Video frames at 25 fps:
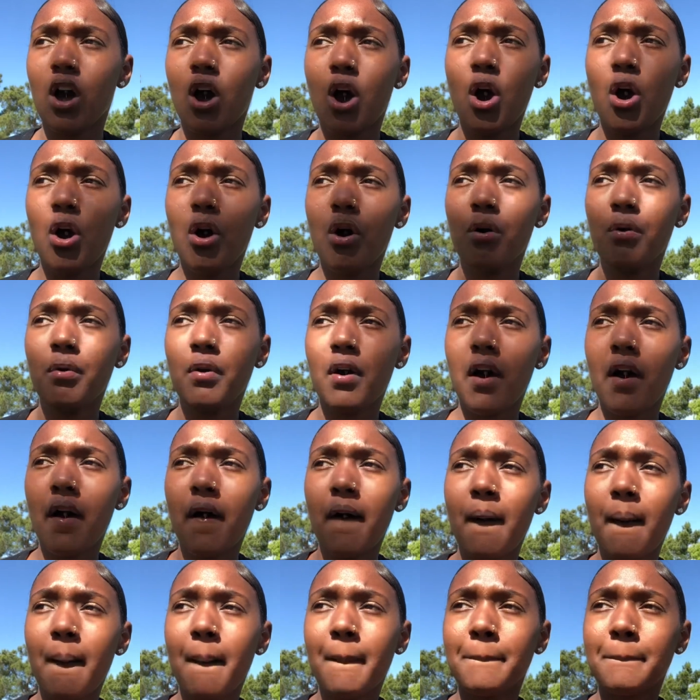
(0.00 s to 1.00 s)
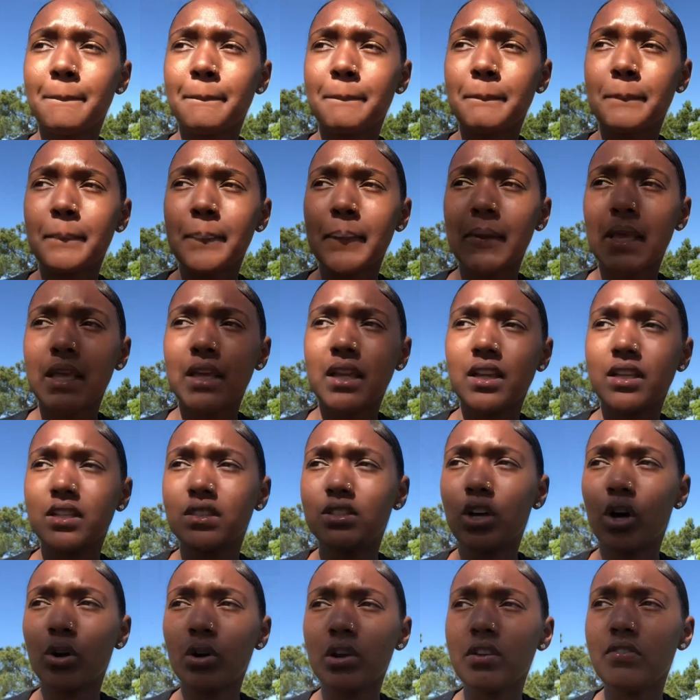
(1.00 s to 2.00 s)
oh,
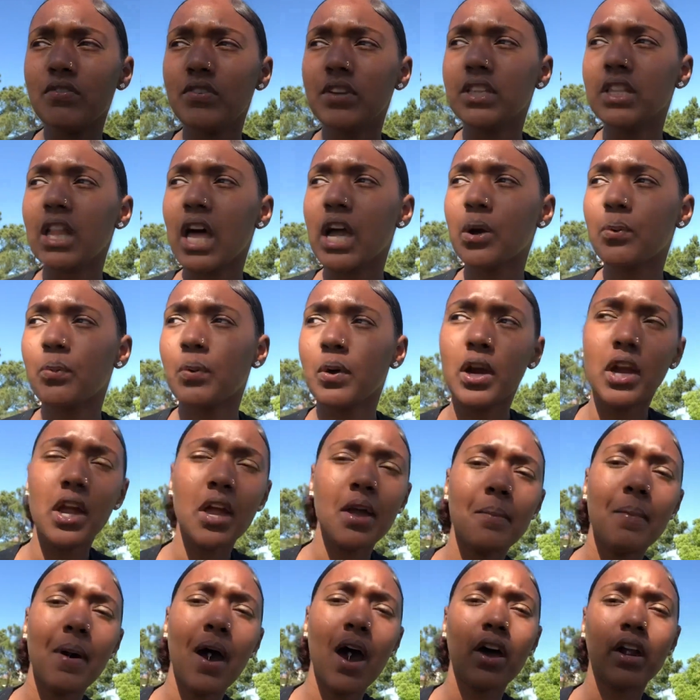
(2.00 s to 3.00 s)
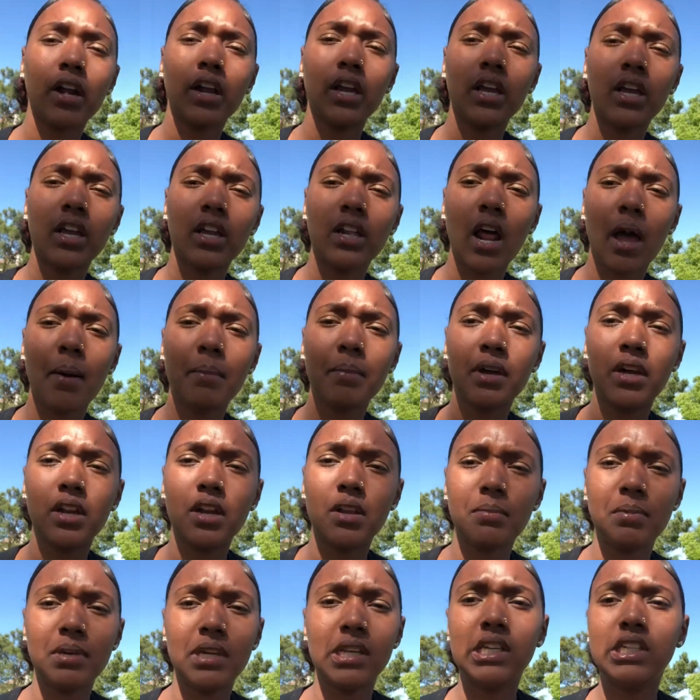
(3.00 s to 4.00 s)
don't even like worry about it. I'm
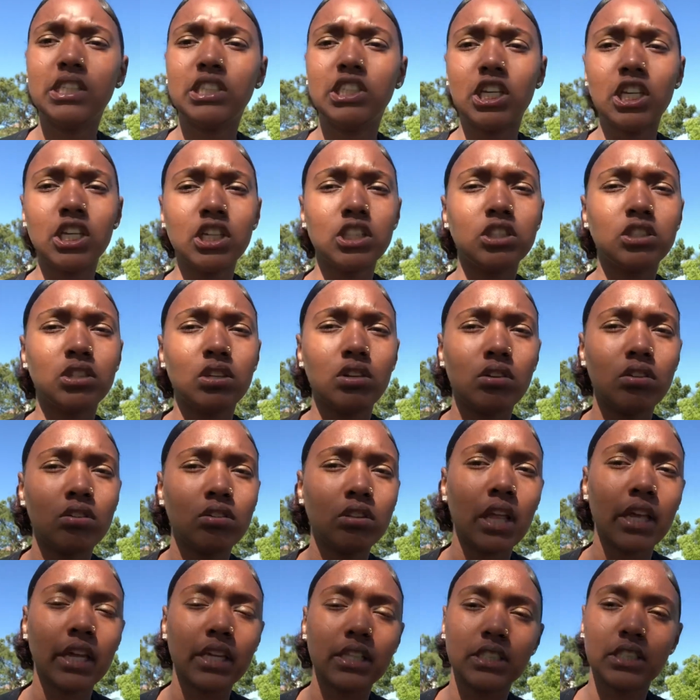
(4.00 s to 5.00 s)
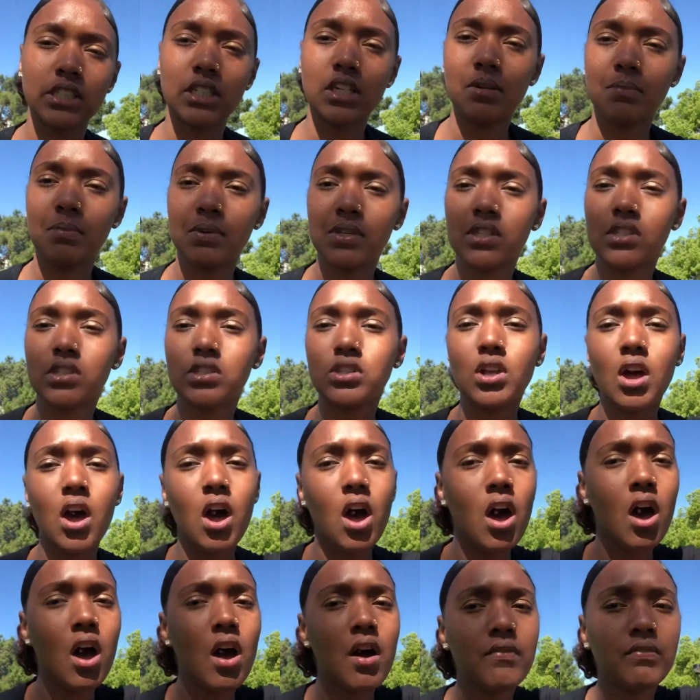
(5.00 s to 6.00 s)
gonna be gentle, like, it's gonna be
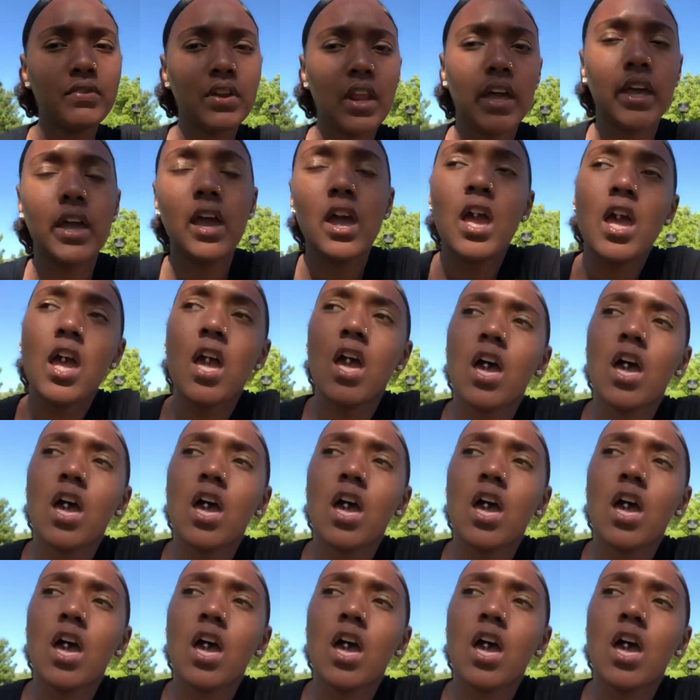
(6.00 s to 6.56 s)
soft, like,